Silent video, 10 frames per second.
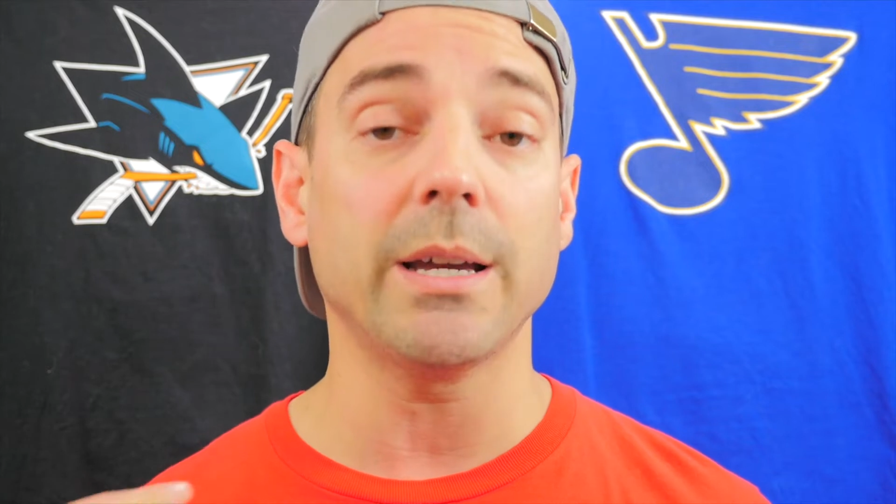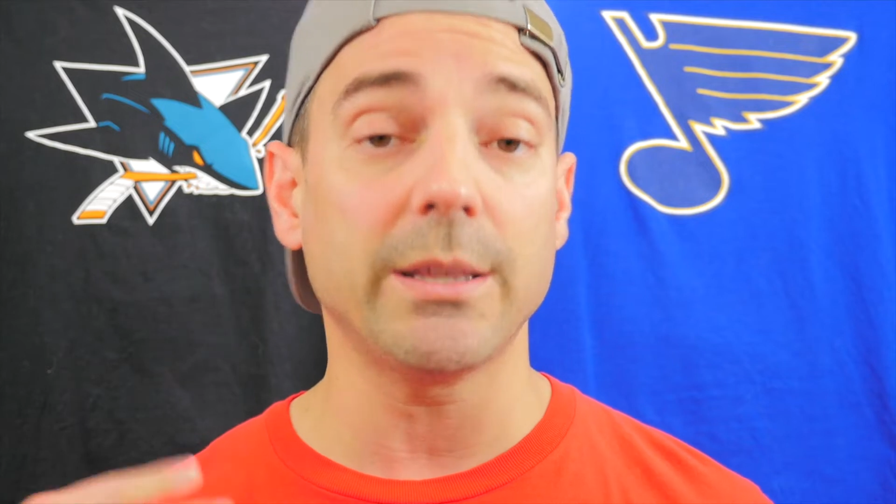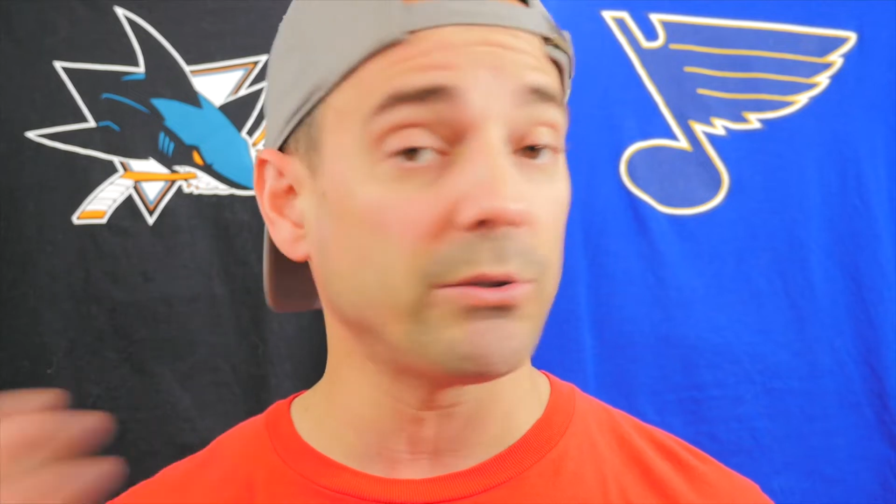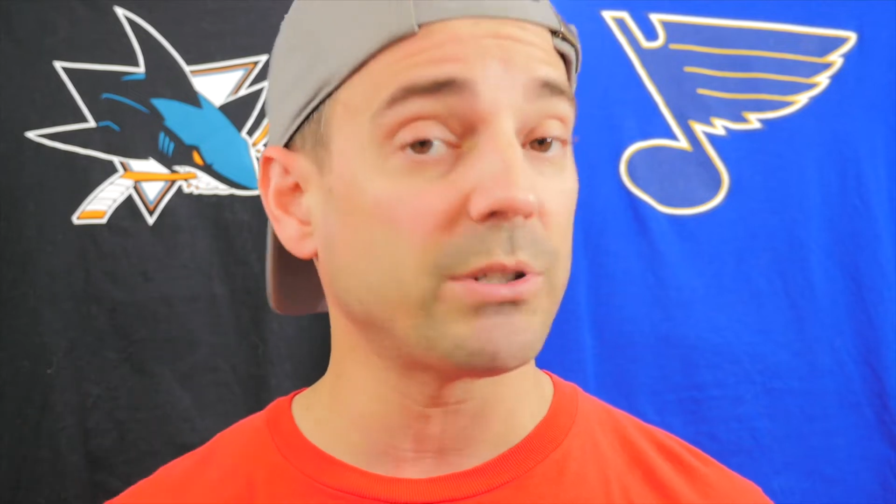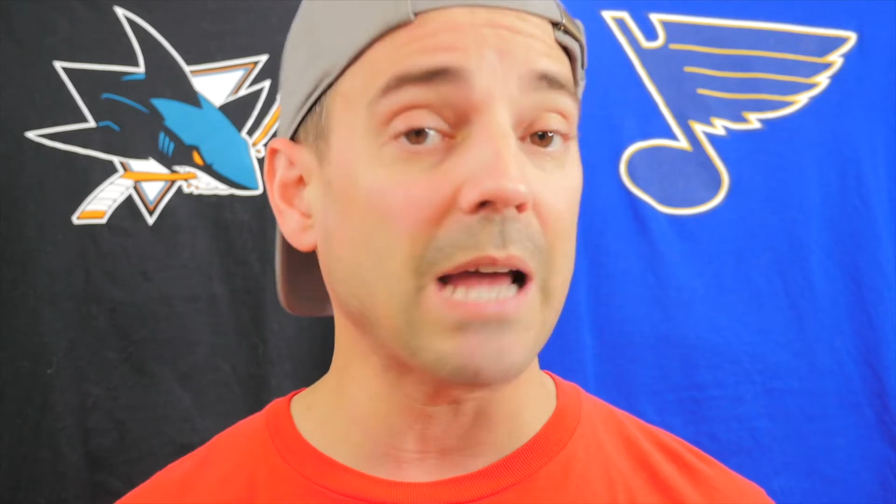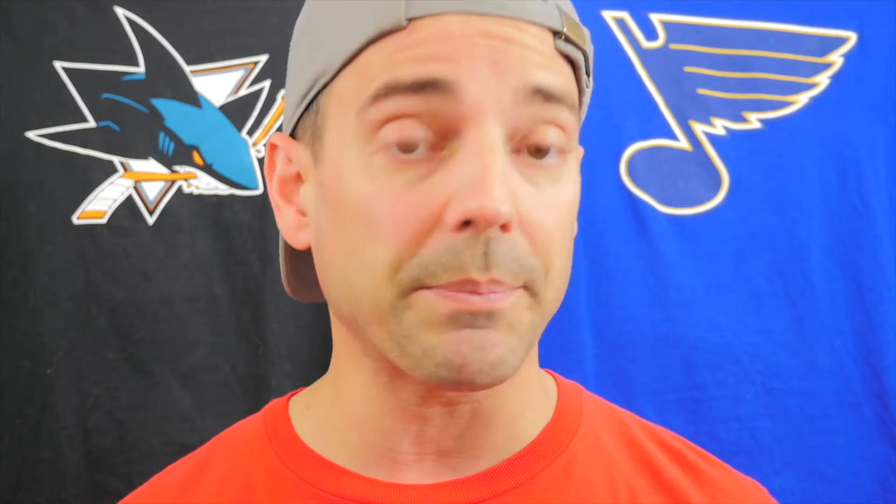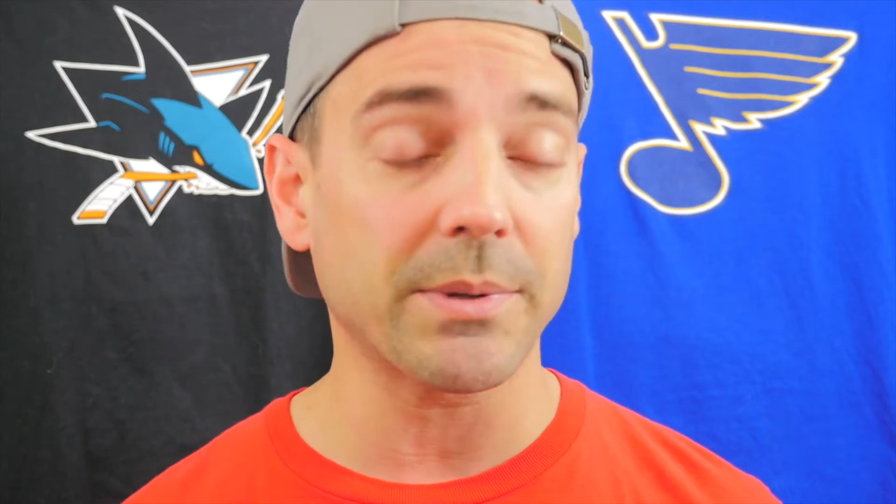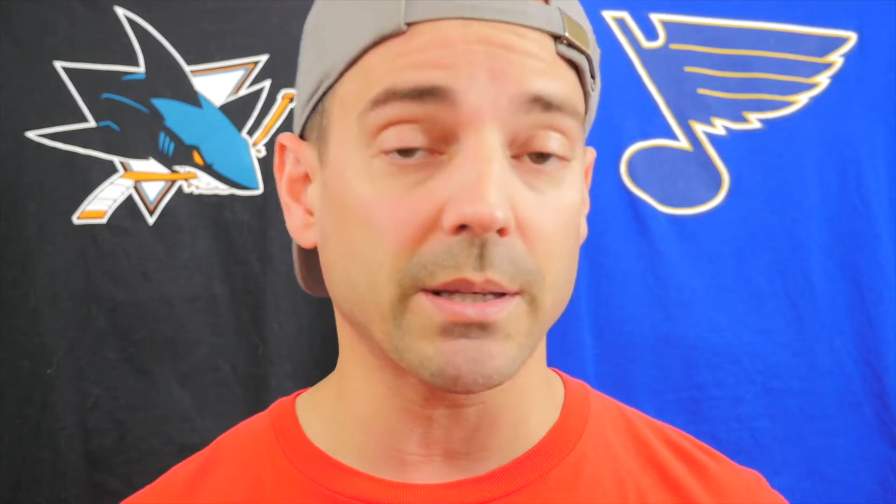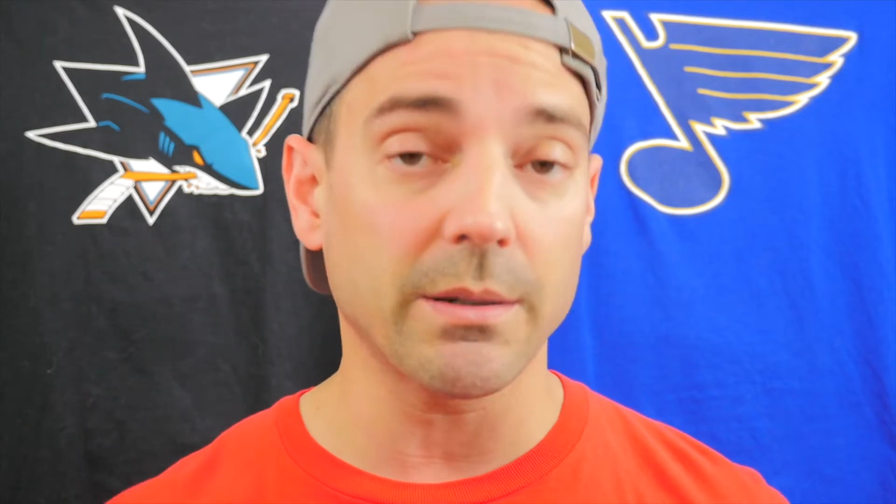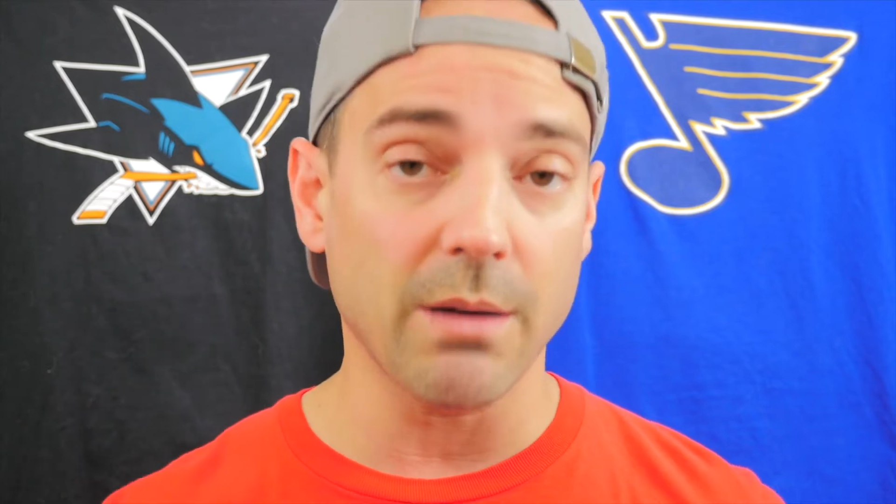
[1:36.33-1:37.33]
in their
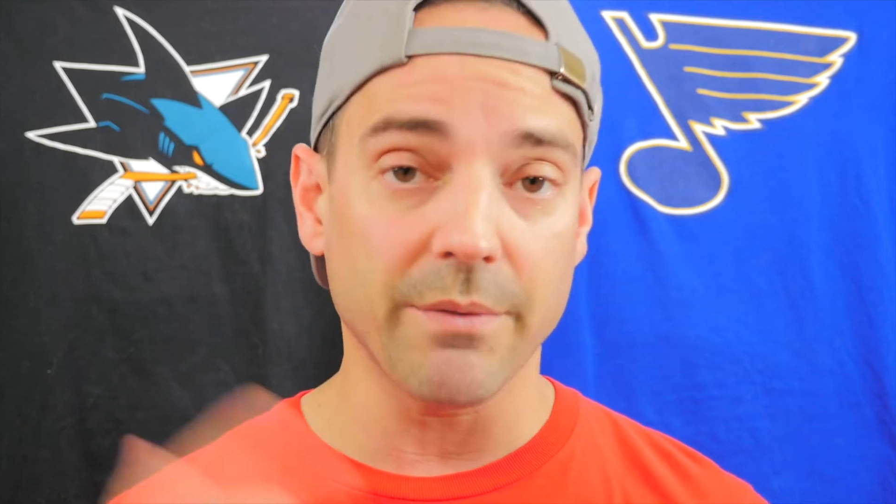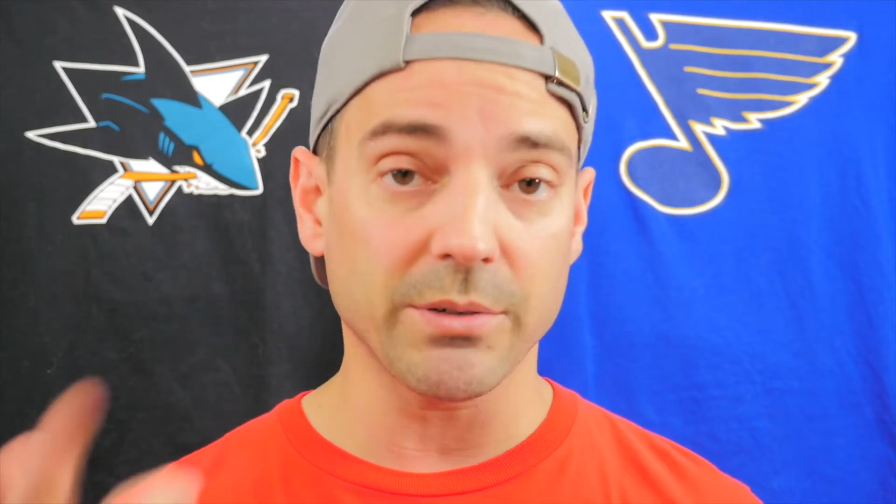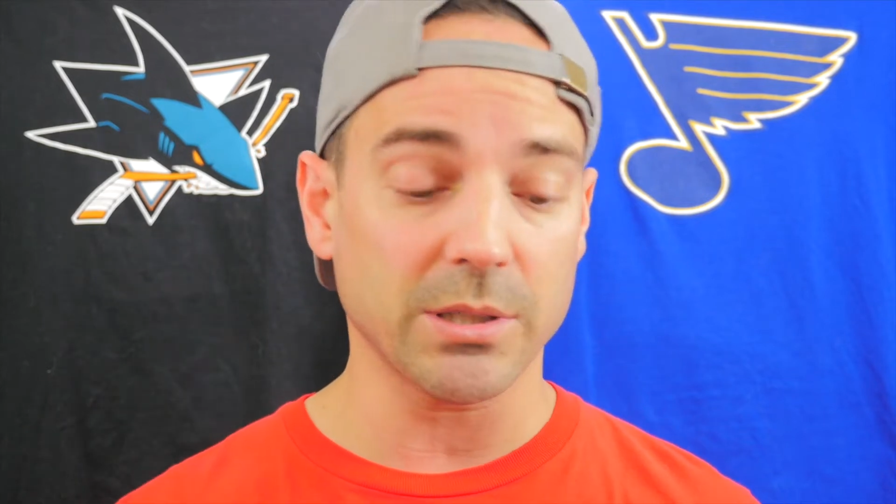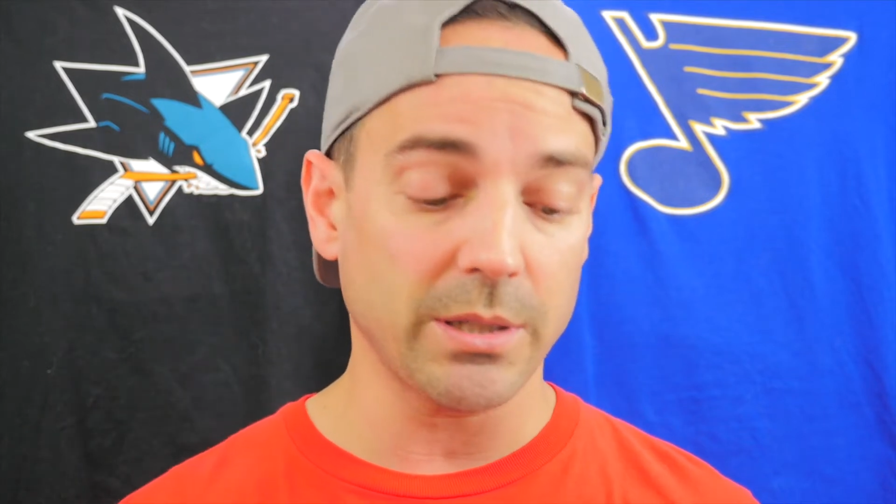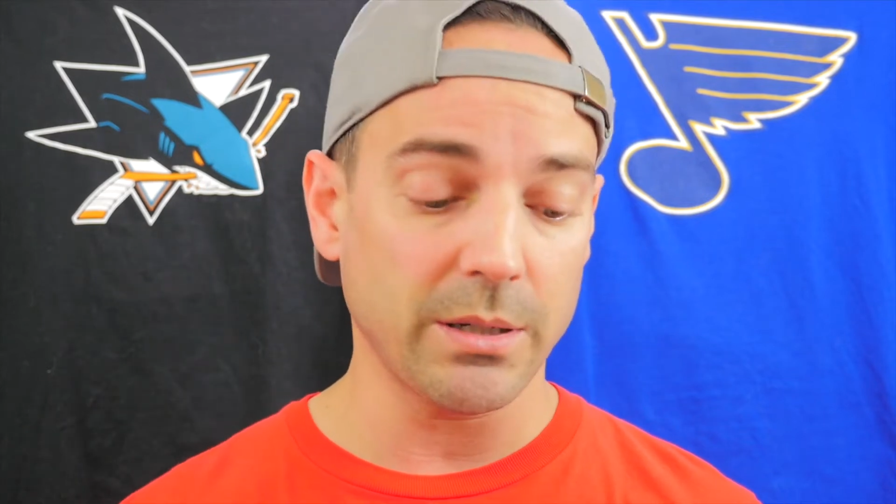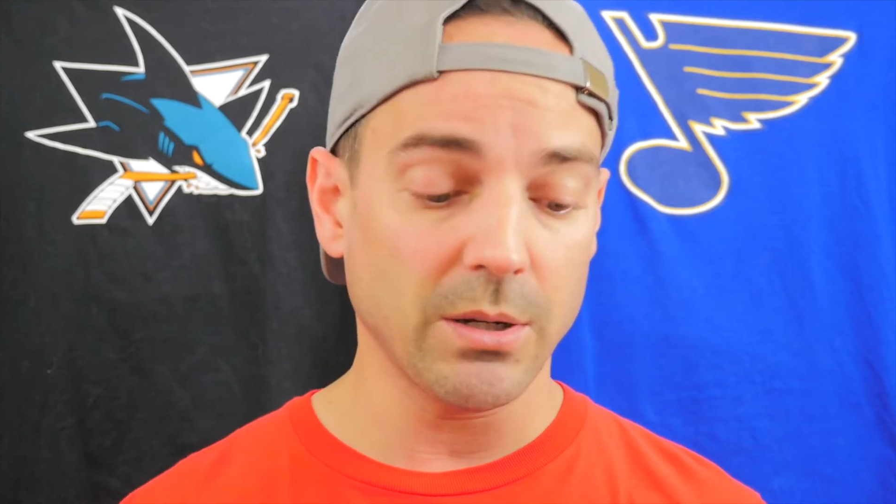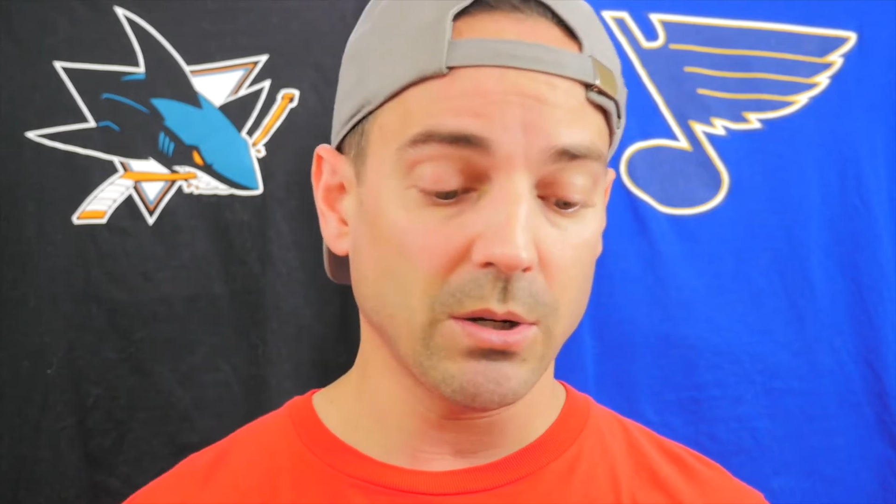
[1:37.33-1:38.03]
depth, and obviously,